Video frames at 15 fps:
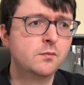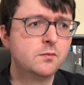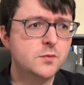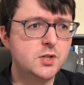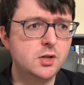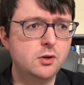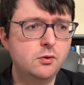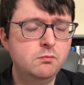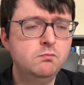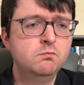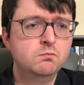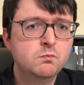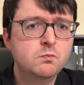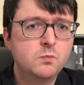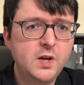So
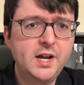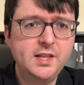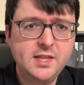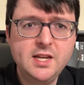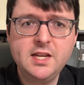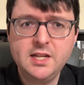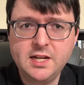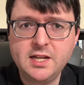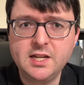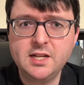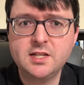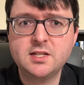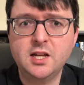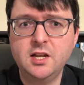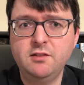I think it
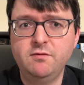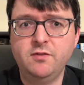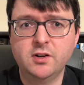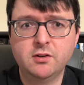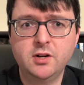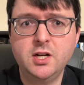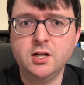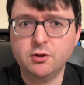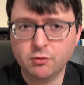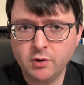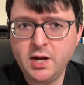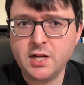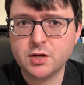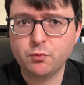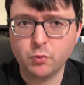is a very
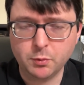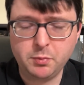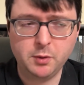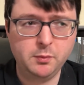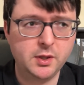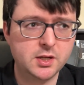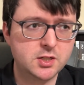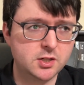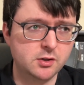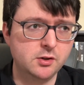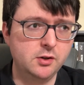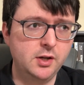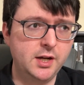great Republic serial.